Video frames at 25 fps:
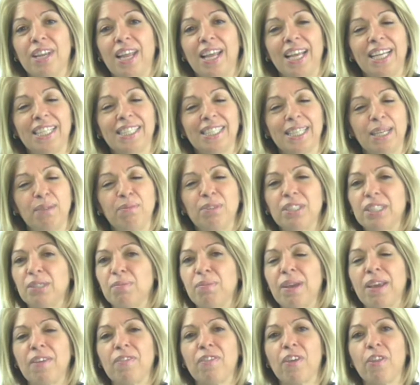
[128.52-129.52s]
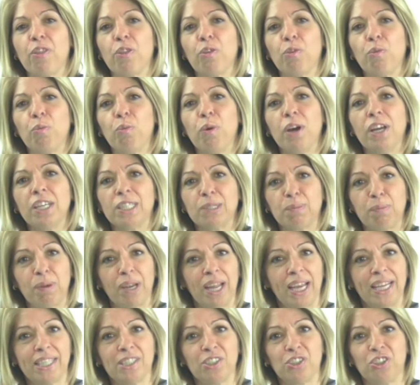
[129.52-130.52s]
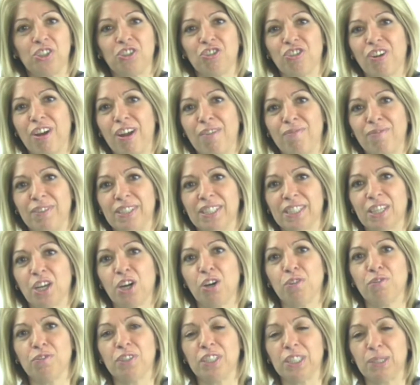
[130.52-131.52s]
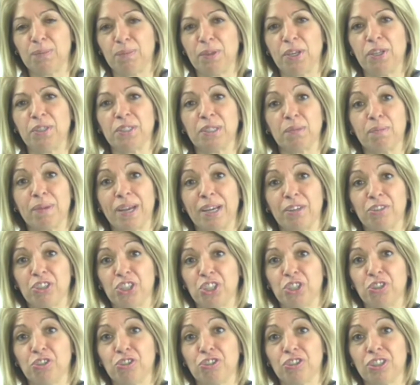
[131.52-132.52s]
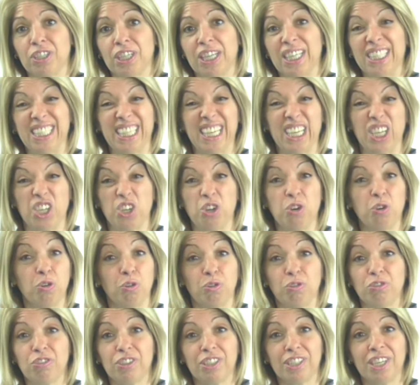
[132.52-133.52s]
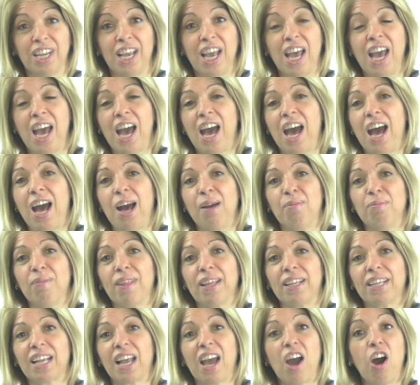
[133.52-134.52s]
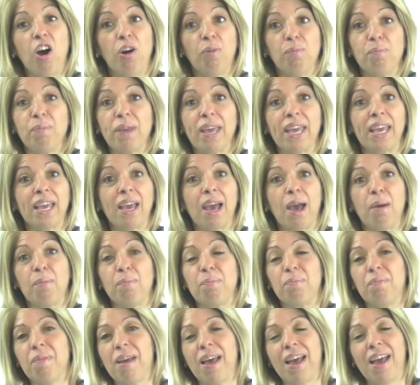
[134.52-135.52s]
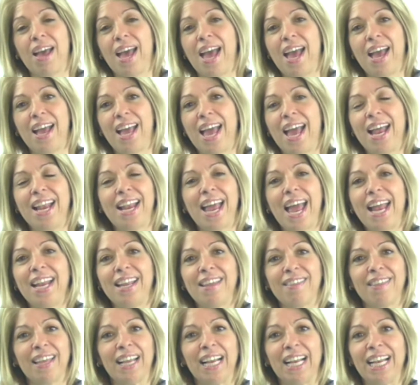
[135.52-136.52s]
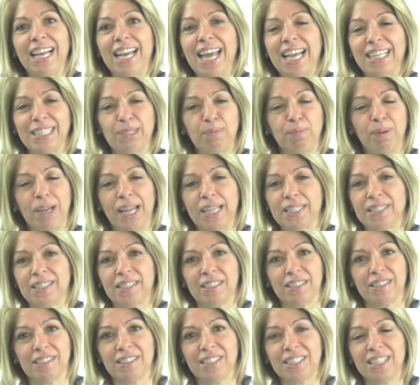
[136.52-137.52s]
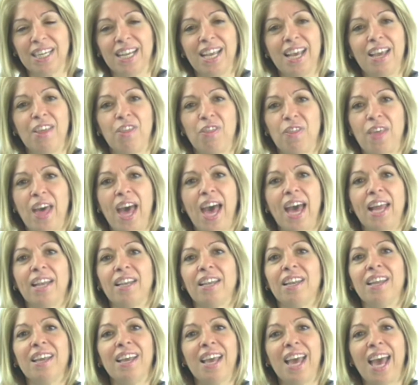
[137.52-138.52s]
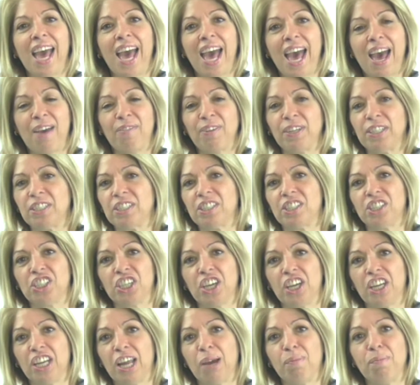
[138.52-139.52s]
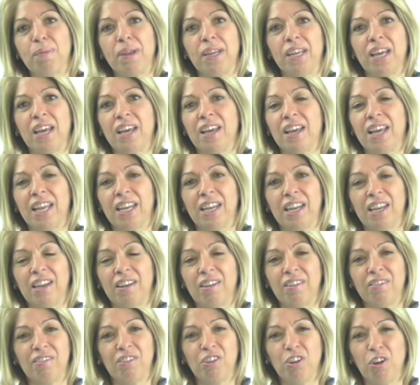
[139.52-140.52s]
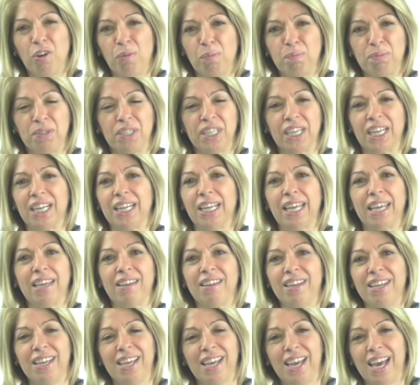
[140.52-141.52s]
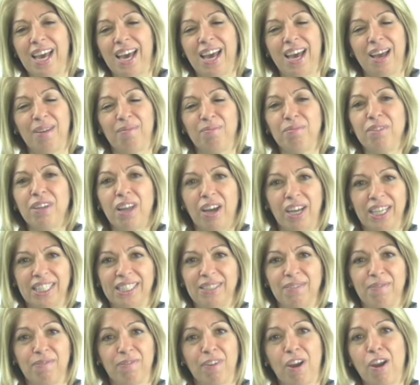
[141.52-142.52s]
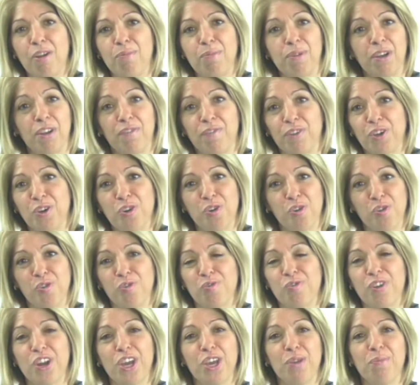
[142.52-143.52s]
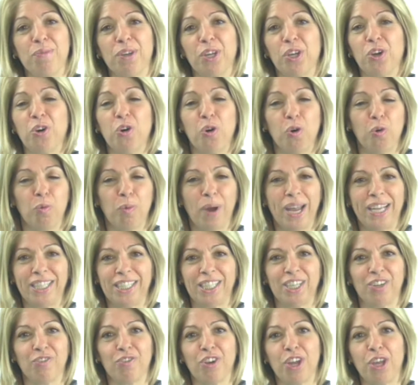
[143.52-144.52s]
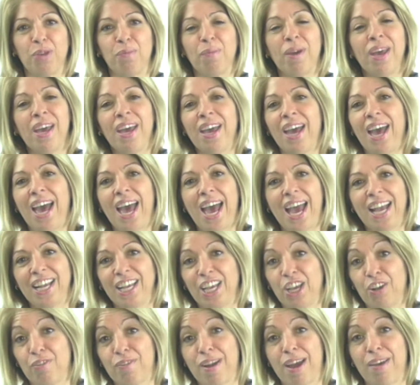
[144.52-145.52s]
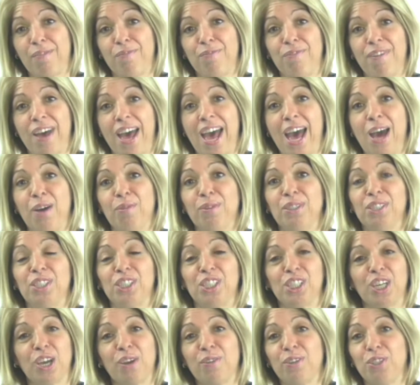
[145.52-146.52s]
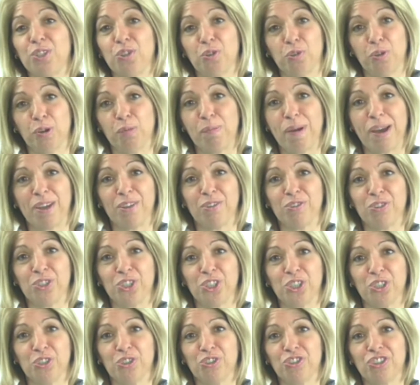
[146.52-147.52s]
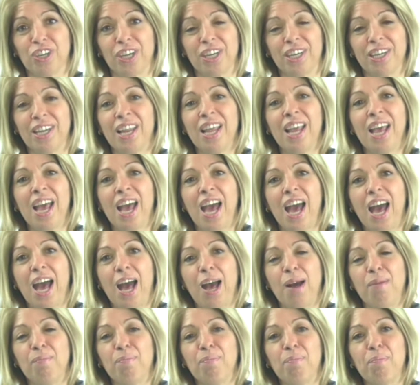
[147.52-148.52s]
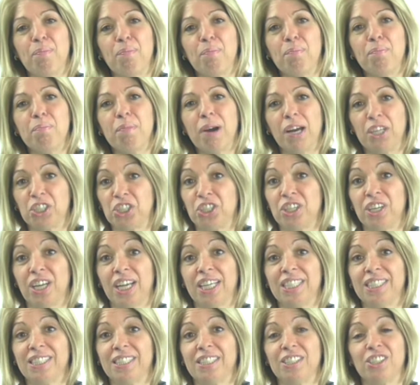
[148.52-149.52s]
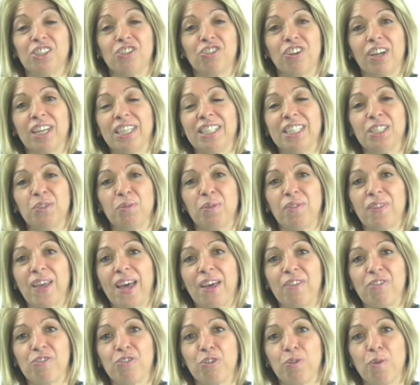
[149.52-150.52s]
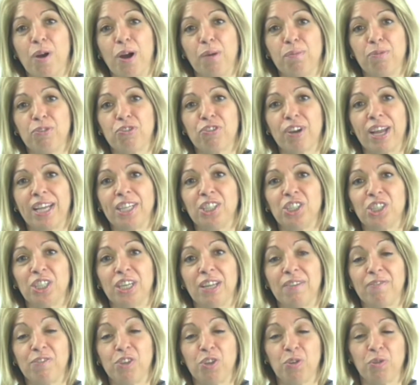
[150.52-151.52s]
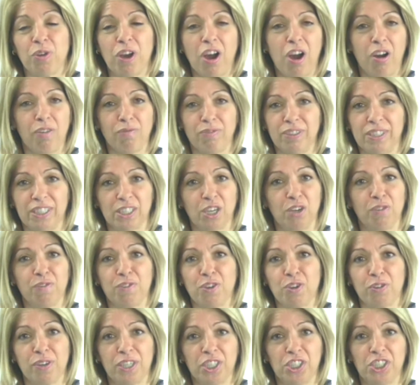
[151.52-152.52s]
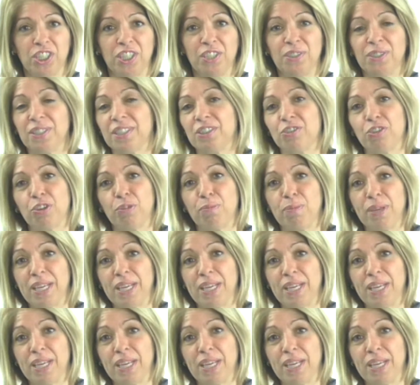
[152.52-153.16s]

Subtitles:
it seems to me that the worst place to try and resolve disputes about children is in court. That can't be anything less pleasant than having to turn up in a not particularly nice environment of a courtroom and a court waiting room, hanging around for hours to go and talk about your children. Much nicer to try and deal with that through arbitration if you can't resolve your issues through